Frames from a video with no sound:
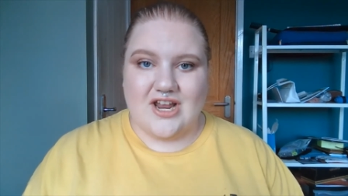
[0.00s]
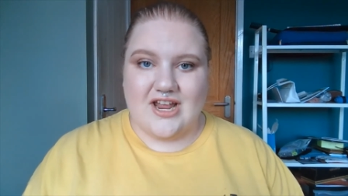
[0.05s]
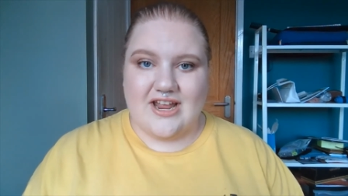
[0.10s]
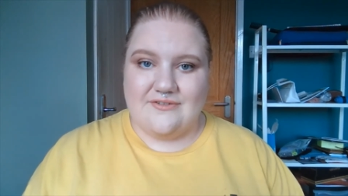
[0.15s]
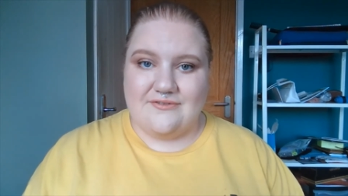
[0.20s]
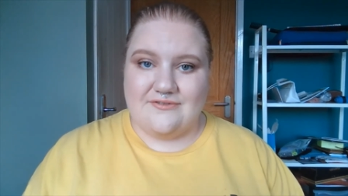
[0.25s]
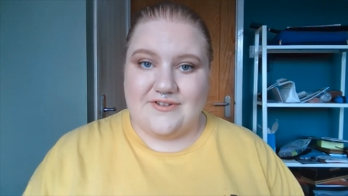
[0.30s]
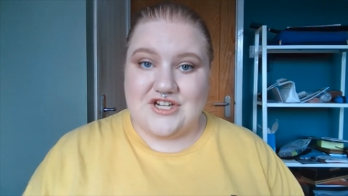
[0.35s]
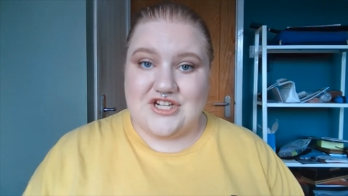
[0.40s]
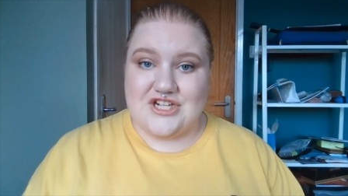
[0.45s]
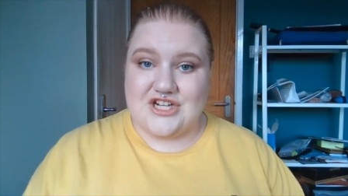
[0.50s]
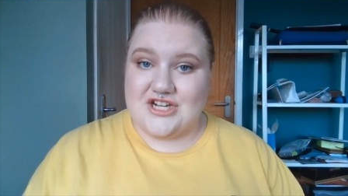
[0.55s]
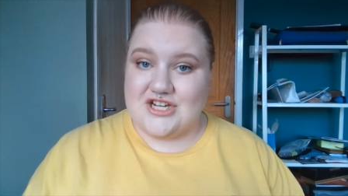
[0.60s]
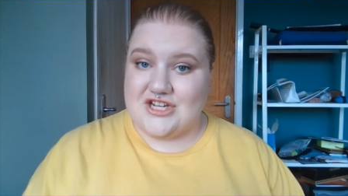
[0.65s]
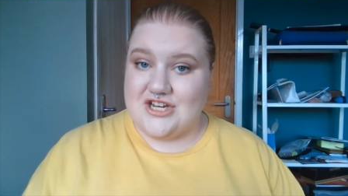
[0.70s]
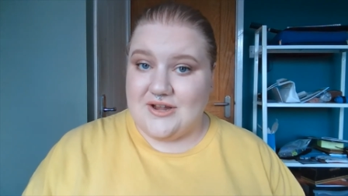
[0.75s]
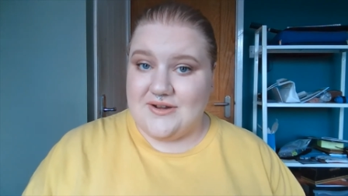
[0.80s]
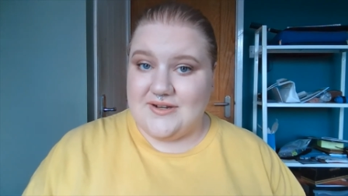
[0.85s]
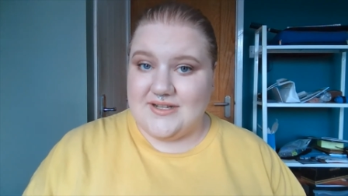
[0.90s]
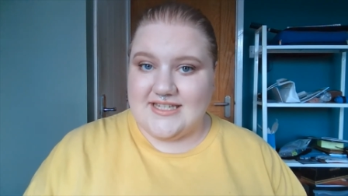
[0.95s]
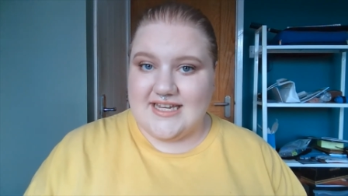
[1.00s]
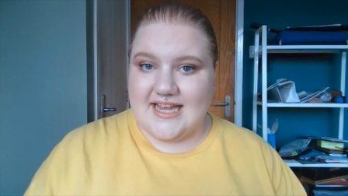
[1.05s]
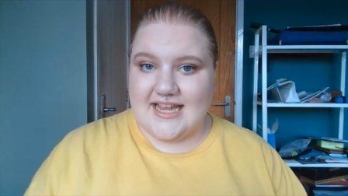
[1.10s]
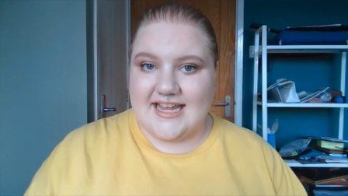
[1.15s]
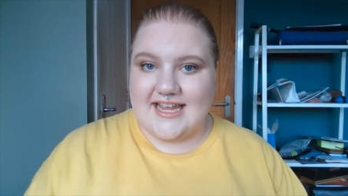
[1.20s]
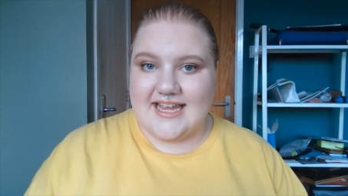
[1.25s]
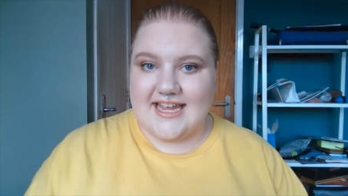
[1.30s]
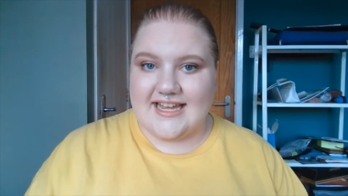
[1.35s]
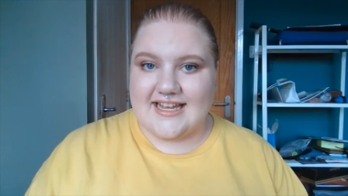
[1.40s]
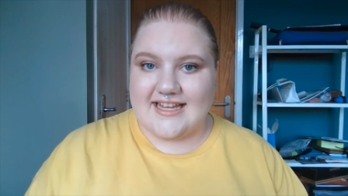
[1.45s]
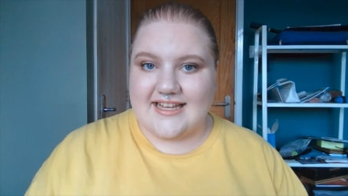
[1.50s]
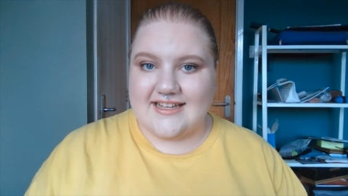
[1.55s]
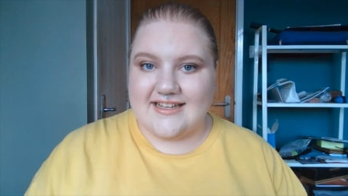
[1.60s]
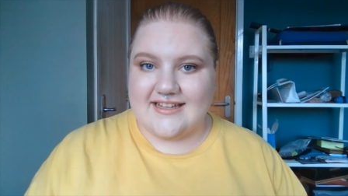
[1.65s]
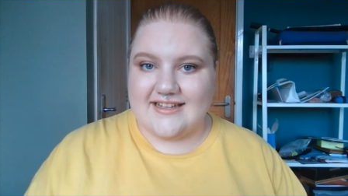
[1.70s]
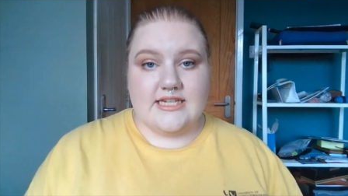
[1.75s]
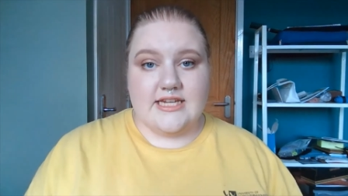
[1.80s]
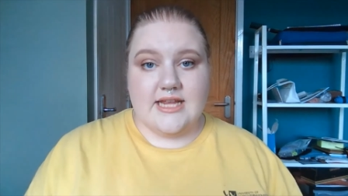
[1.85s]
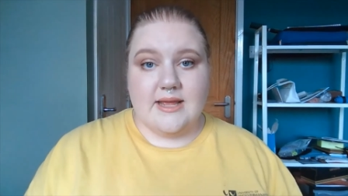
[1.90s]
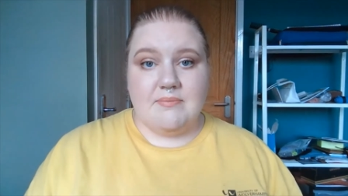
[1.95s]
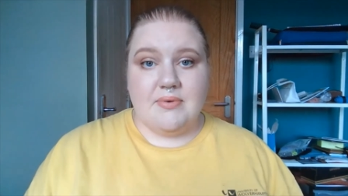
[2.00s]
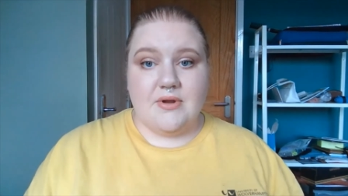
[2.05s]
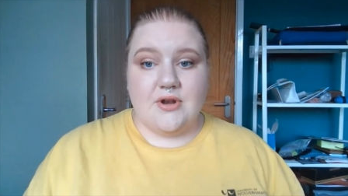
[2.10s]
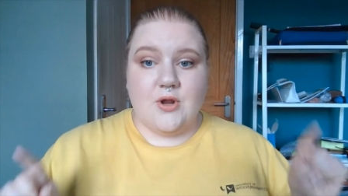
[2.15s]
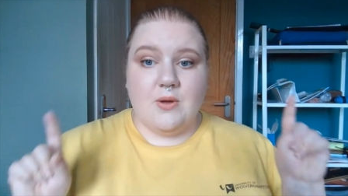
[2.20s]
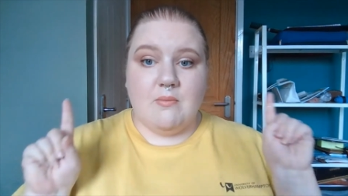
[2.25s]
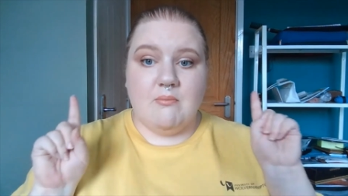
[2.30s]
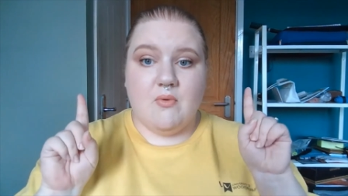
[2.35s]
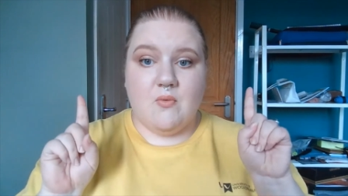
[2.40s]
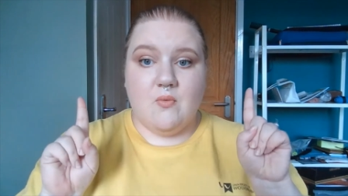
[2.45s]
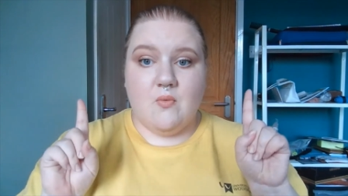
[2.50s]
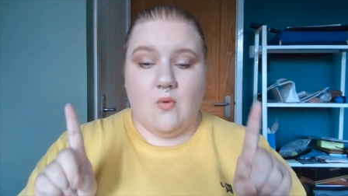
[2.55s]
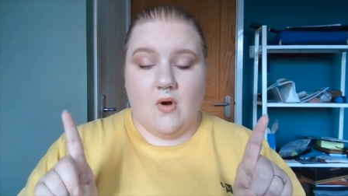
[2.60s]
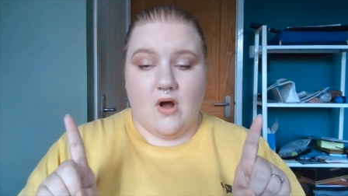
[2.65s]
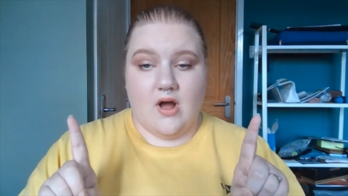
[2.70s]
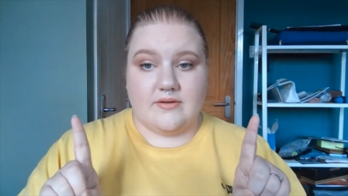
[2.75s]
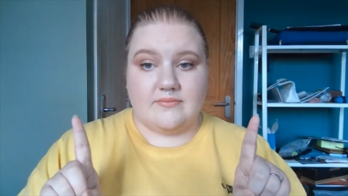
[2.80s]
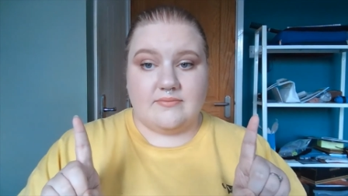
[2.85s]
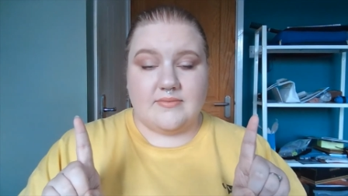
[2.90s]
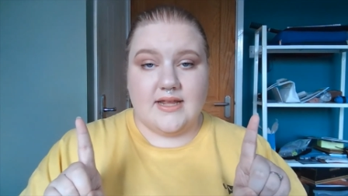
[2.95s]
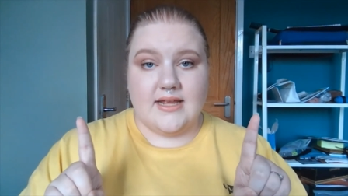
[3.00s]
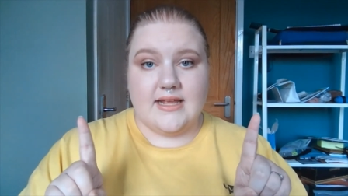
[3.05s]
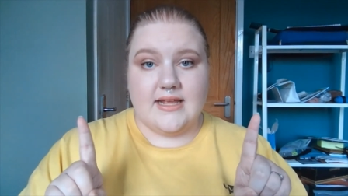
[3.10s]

efficient note-taking. Tip number 1.